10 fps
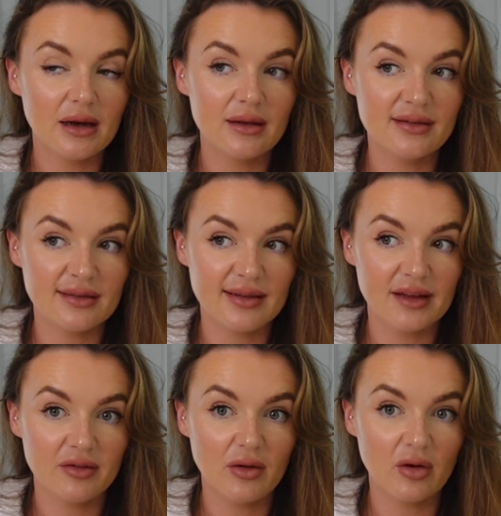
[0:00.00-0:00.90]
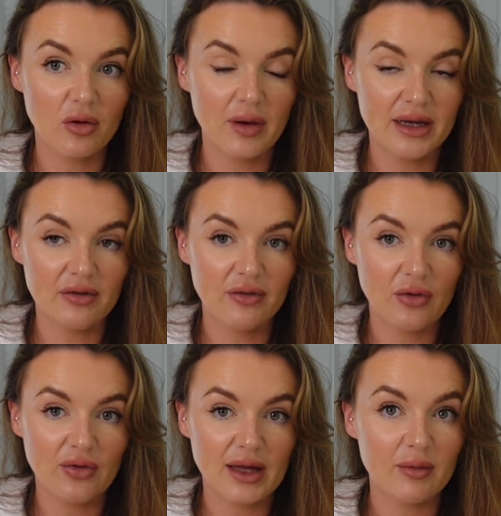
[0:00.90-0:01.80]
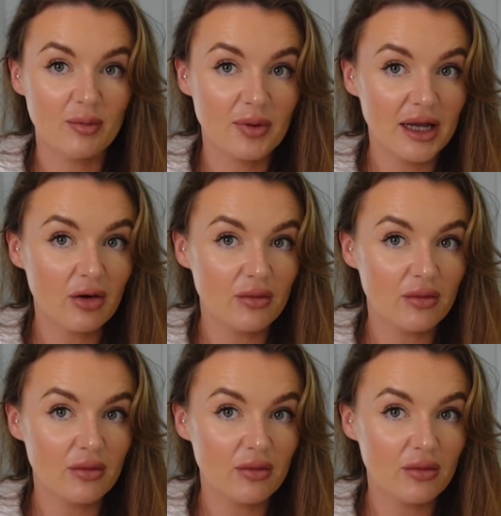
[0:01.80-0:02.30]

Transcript: unsuccessful on quite a few that I was pretty